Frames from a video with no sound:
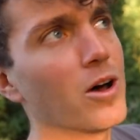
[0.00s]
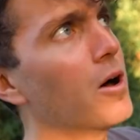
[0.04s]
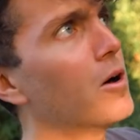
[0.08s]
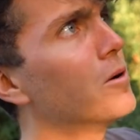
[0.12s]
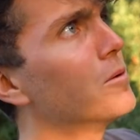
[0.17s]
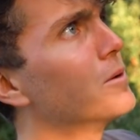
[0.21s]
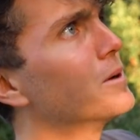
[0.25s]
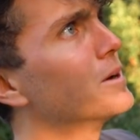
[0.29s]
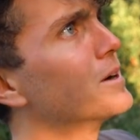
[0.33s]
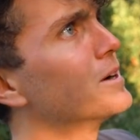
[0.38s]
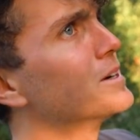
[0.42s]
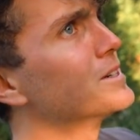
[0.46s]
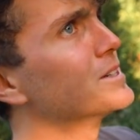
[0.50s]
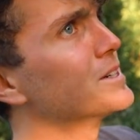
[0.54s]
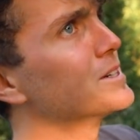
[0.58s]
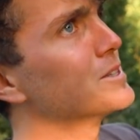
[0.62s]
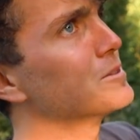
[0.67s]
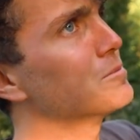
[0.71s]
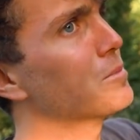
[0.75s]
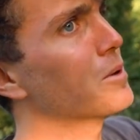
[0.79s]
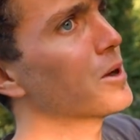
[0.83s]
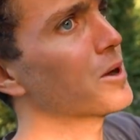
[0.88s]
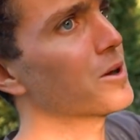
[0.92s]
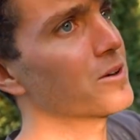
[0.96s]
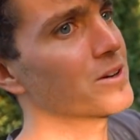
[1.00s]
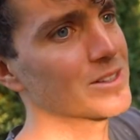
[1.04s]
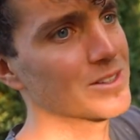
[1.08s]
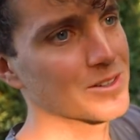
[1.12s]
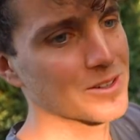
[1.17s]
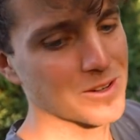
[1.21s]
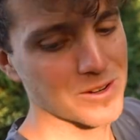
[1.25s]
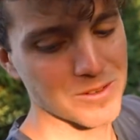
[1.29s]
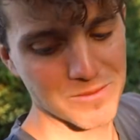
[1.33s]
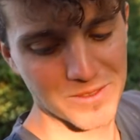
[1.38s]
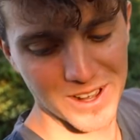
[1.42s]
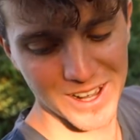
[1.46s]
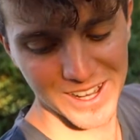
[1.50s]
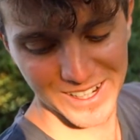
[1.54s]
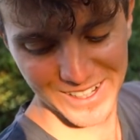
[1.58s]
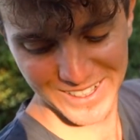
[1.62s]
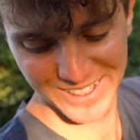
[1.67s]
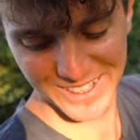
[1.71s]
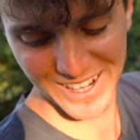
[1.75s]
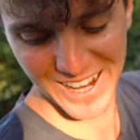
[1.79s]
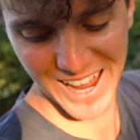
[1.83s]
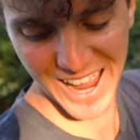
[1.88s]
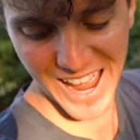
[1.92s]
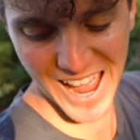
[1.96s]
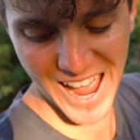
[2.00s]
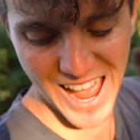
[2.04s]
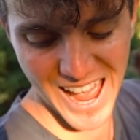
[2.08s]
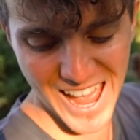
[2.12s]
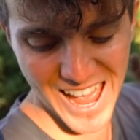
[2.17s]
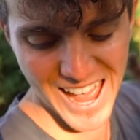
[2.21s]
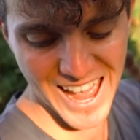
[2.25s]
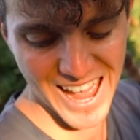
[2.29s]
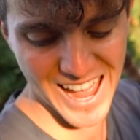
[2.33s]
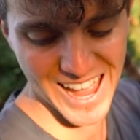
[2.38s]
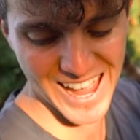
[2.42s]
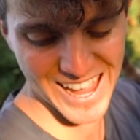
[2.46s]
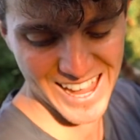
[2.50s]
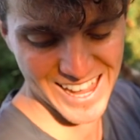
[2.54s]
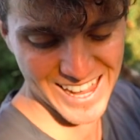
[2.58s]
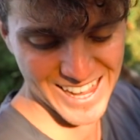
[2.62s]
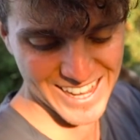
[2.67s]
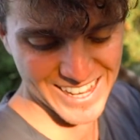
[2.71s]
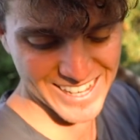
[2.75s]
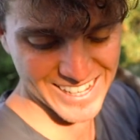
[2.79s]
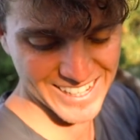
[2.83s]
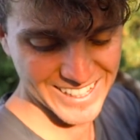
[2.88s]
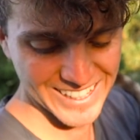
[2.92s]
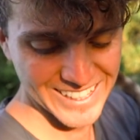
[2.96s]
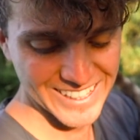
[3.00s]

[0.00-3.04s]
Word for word: Oh my gosh, it's purring so much. Hey!